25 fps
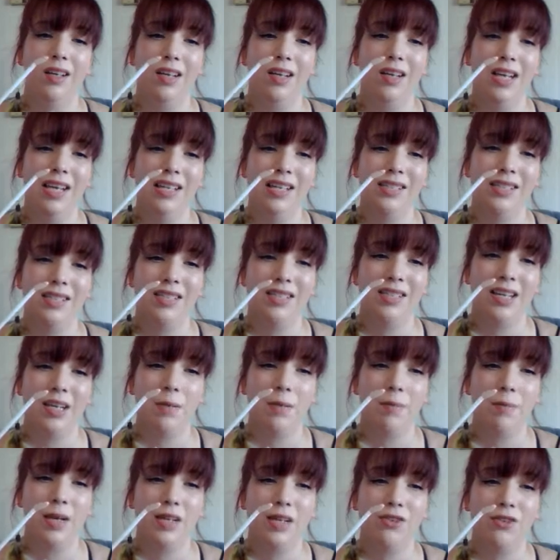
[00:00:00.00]
it's like a
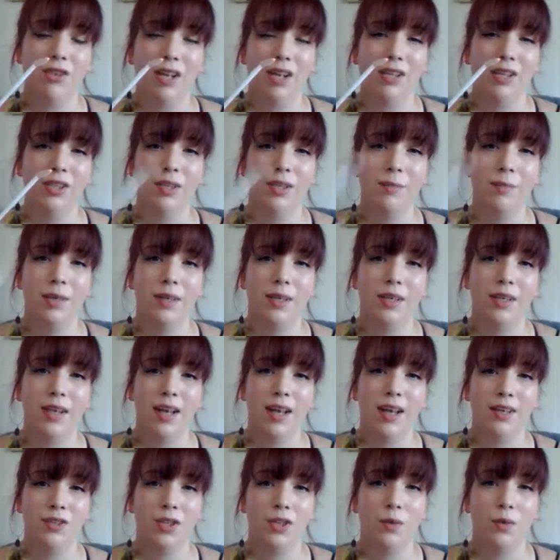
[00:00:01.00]
beige color, but
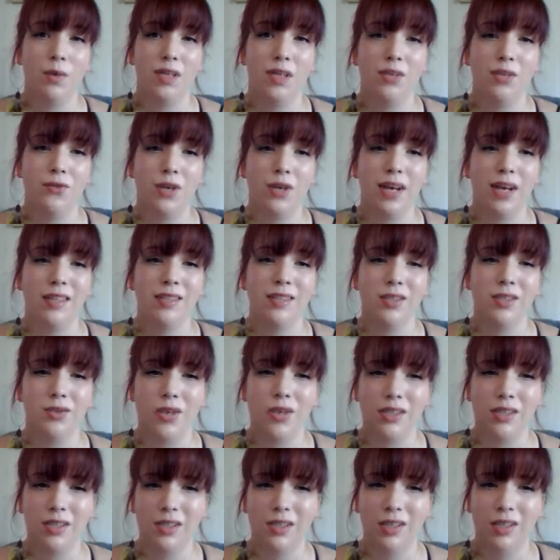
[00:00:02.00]
actually when it dries
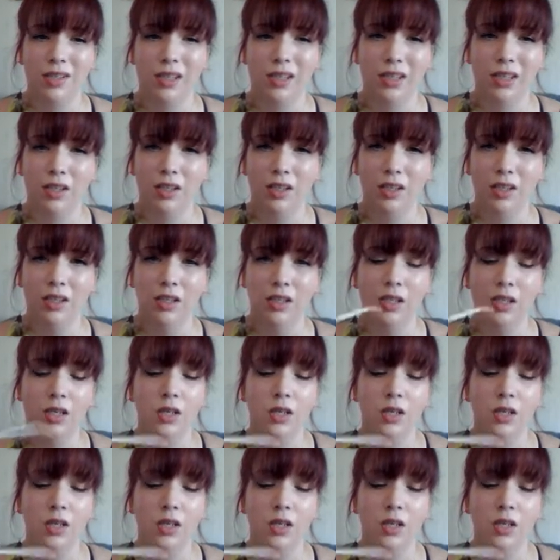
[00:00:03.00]
clear.